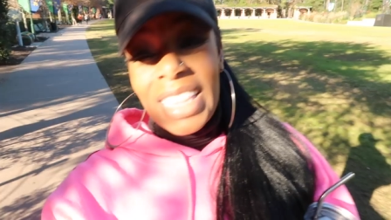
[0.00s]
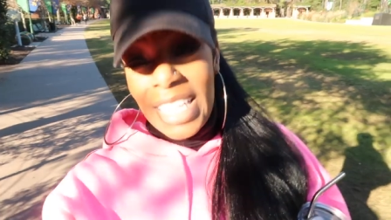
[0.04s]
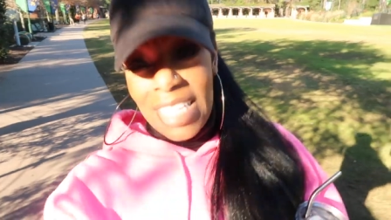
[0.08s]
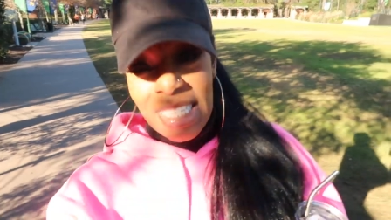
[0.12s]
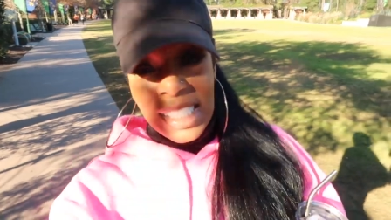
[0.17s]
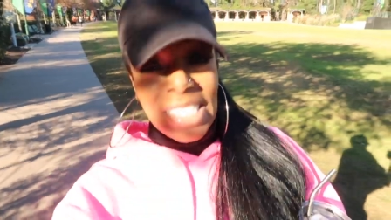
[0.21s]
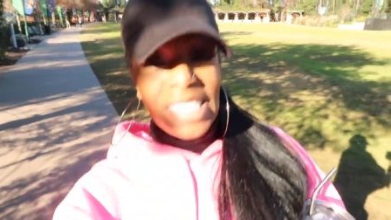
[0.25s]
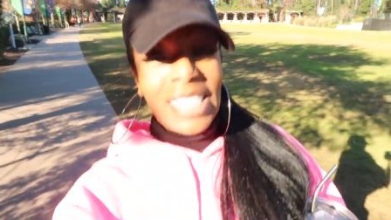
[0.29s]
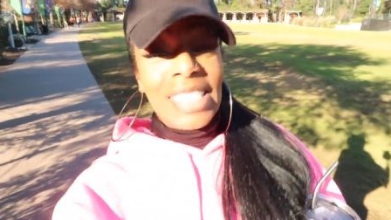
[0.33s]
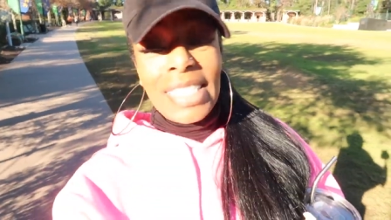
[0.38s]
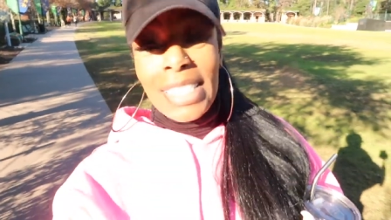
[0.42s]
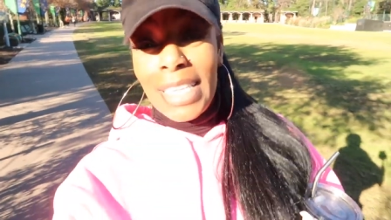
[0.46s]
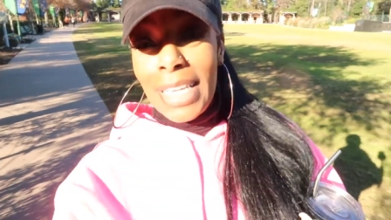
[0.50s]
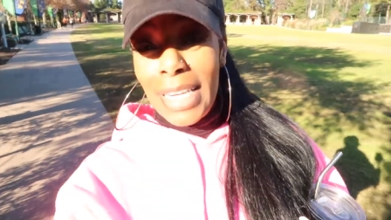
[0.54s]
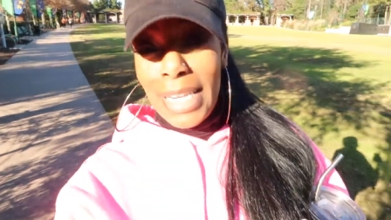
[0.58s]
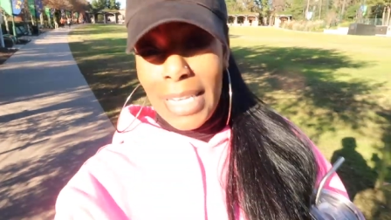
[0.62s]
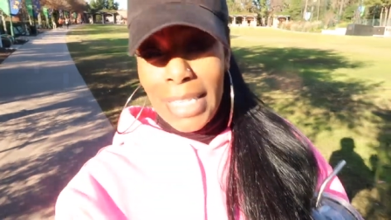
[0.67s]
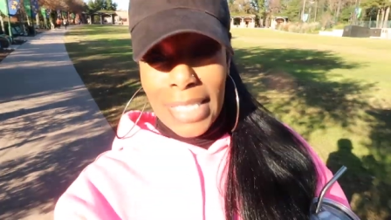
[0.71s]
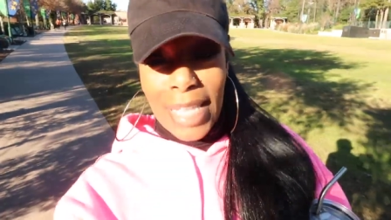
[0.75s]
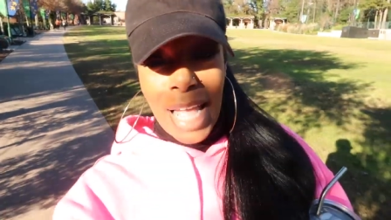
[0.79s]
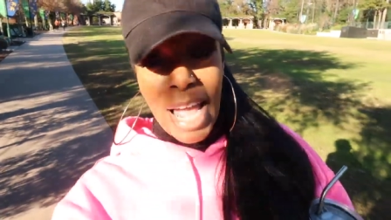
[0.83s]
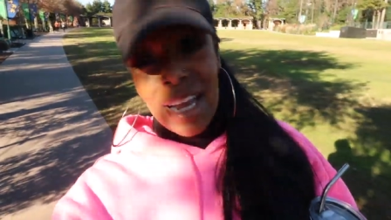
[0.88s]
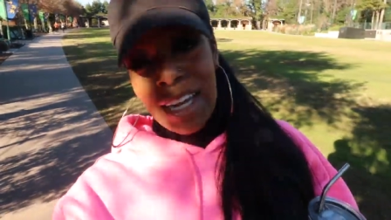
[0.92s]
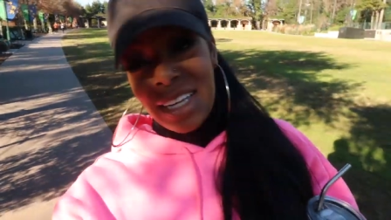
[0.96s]
This is
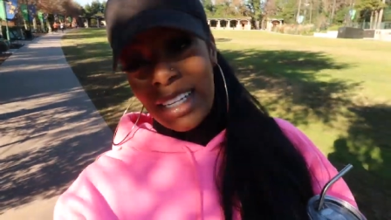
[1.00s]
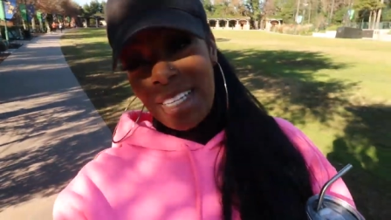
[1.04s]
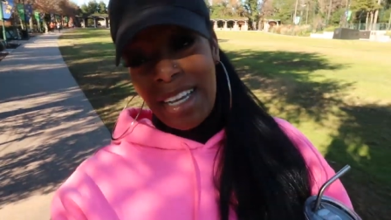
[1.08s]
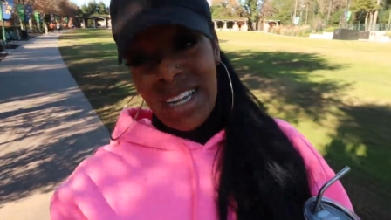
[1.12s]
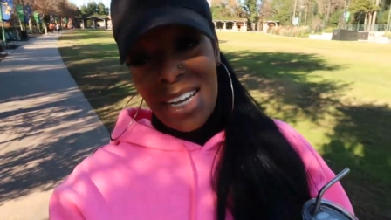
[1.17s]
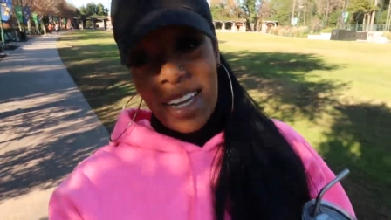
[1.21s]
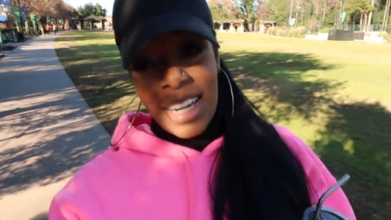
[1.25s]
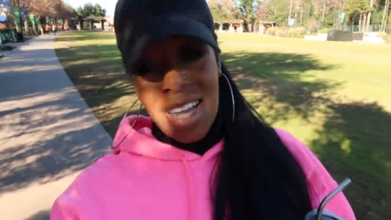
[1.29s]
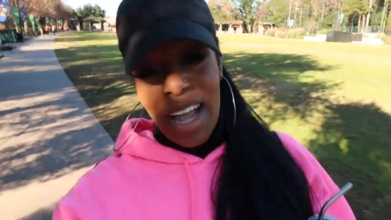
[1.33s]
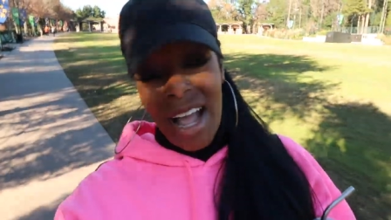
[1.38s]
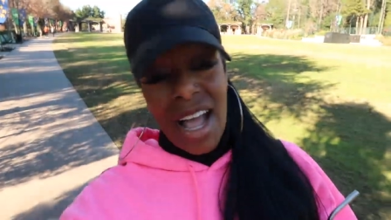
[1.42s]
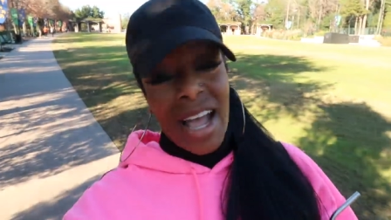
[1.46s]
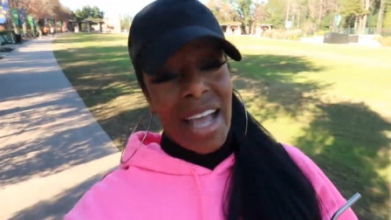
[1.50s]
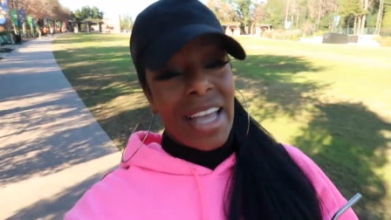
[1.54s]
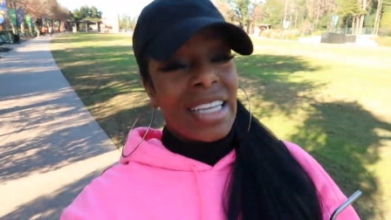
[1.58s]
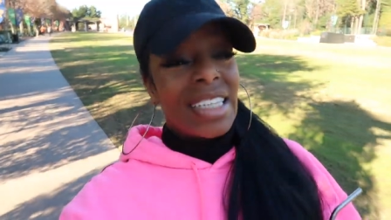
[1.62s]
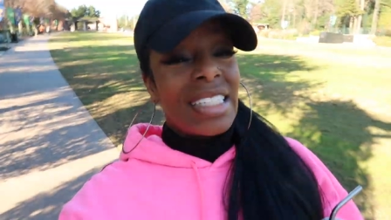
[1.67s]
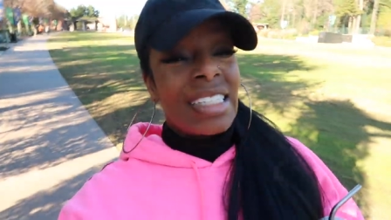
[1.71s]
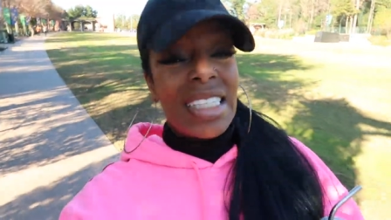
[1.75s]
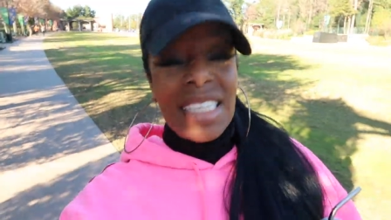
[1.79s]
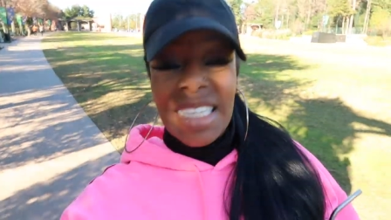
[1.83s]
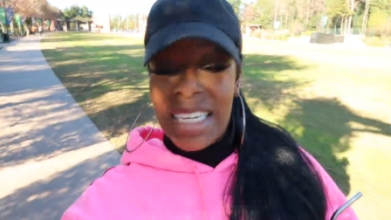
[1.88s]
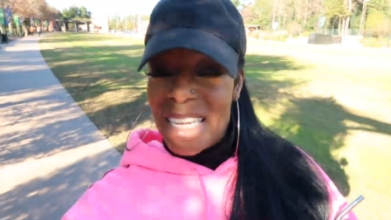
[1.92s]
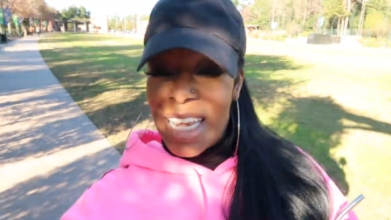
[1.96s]
Sydni's idea,
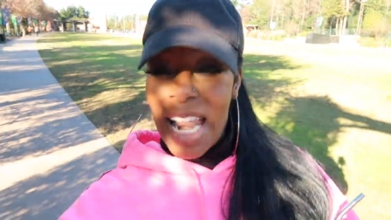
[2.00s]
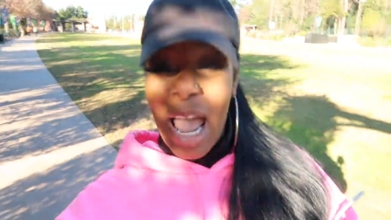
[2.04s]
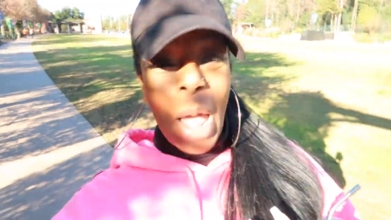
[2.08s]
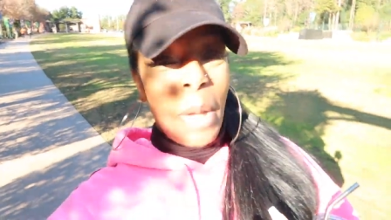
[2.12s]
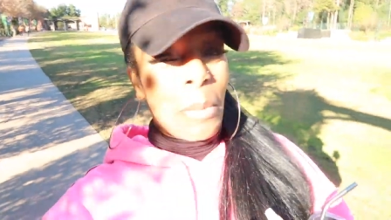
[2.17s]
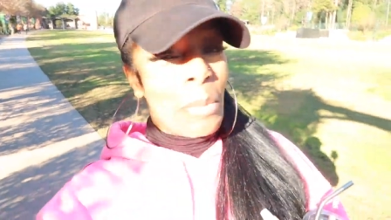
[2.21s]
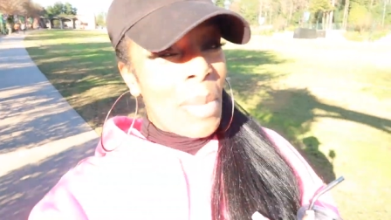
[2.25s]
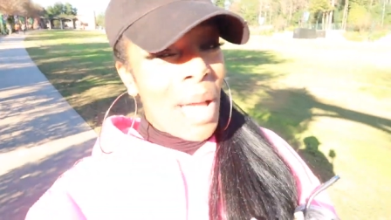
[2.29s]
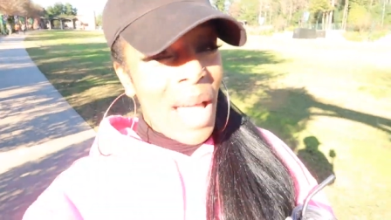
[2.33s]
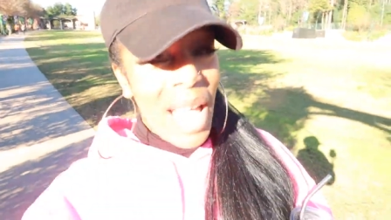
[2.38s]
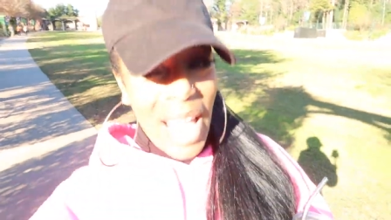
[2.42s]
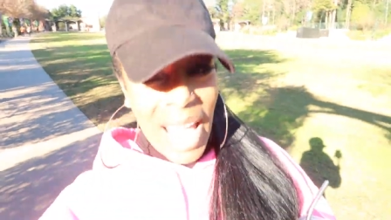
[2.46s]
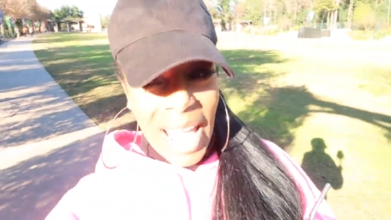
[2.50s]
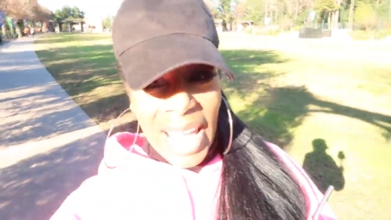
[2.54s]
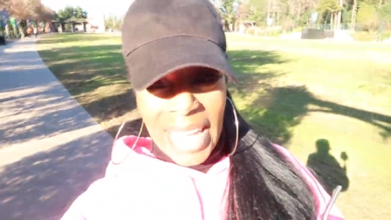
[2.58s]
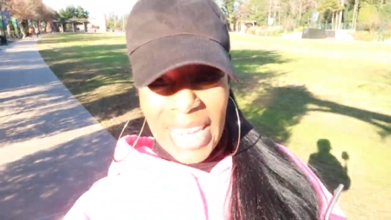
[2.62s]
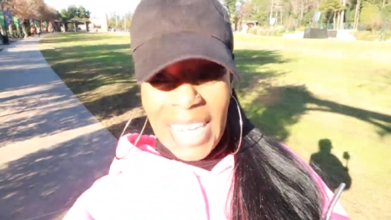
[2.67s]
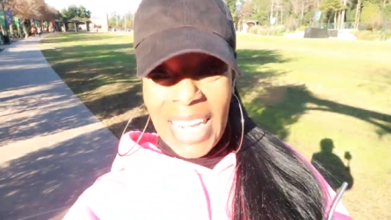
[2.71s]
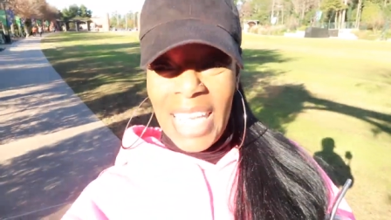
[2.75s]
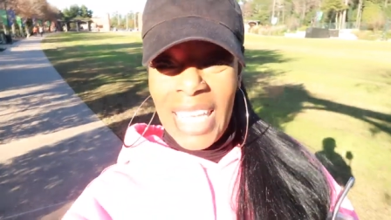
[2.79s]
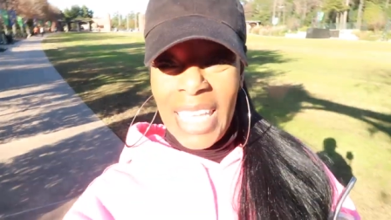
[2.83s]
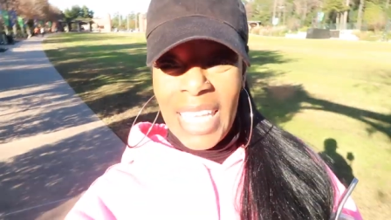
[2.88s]
guys, not mine.